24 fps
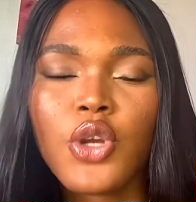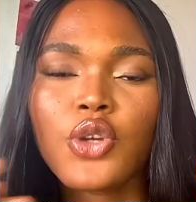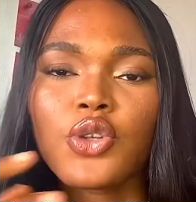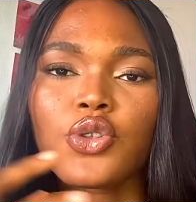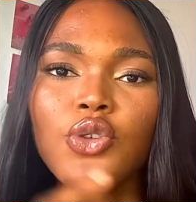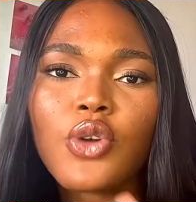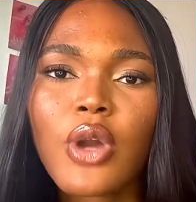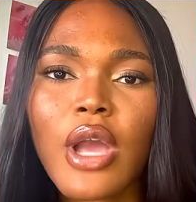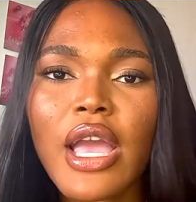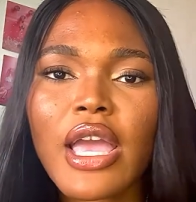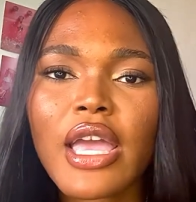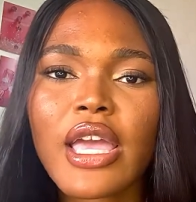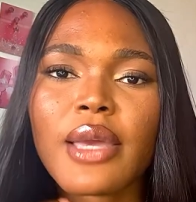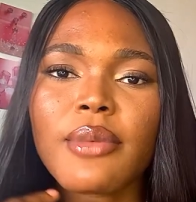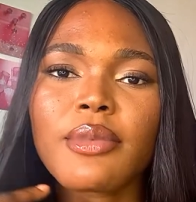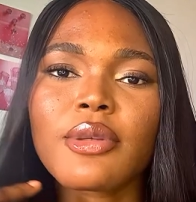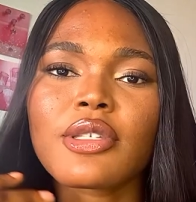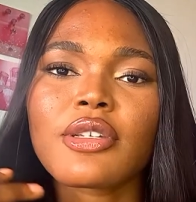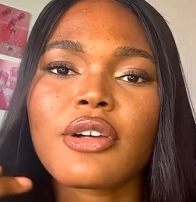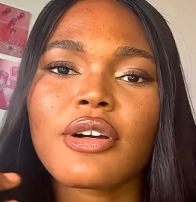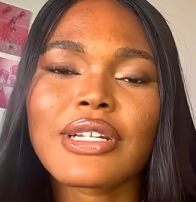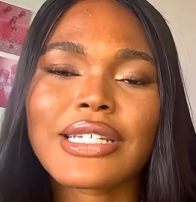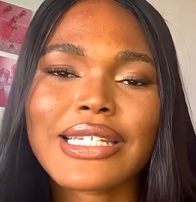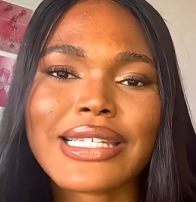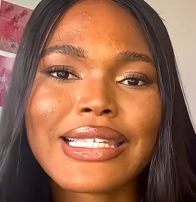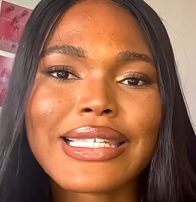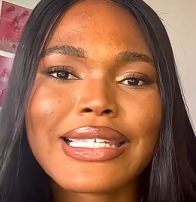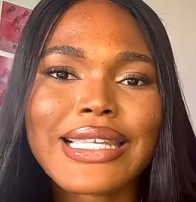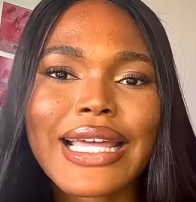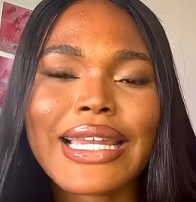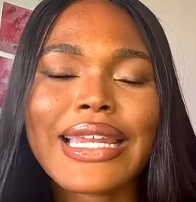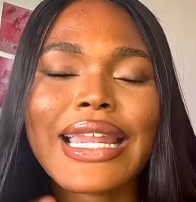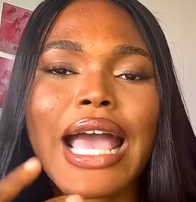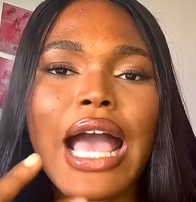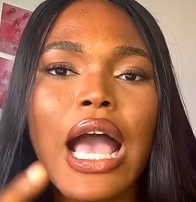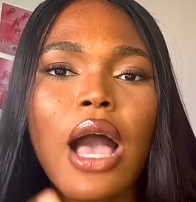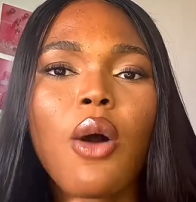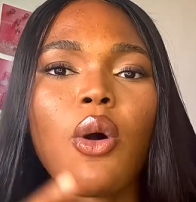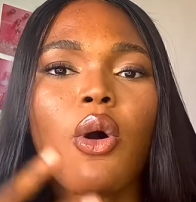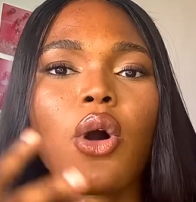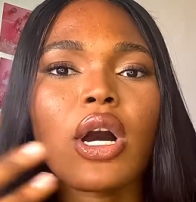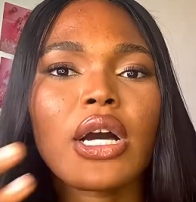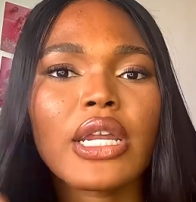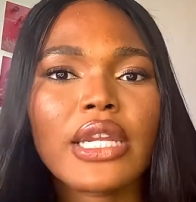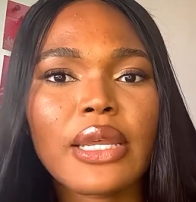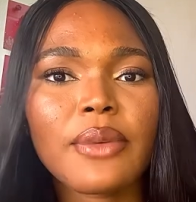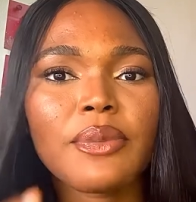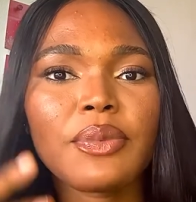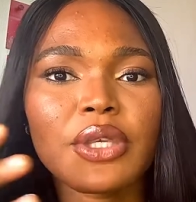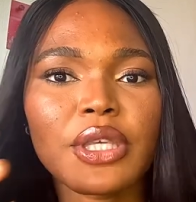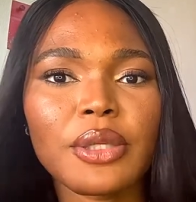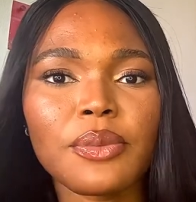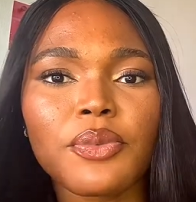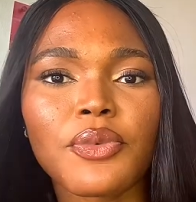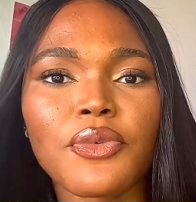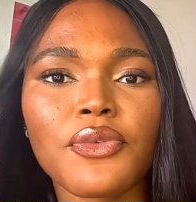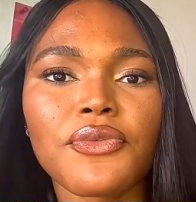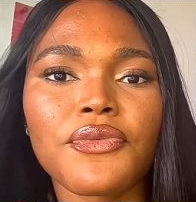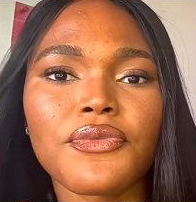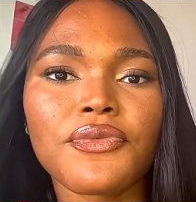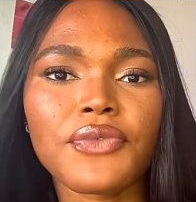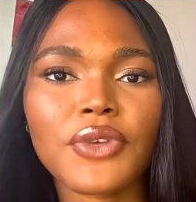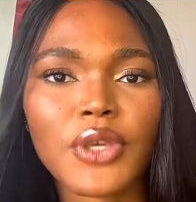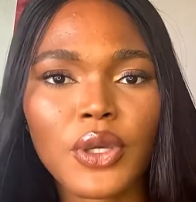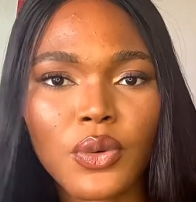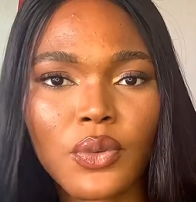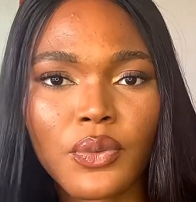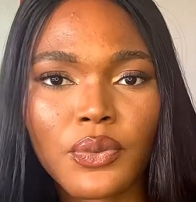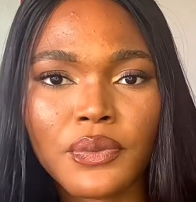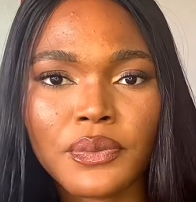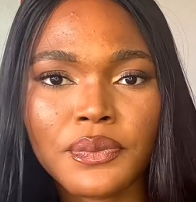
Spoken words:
You are able to understand how other people feel.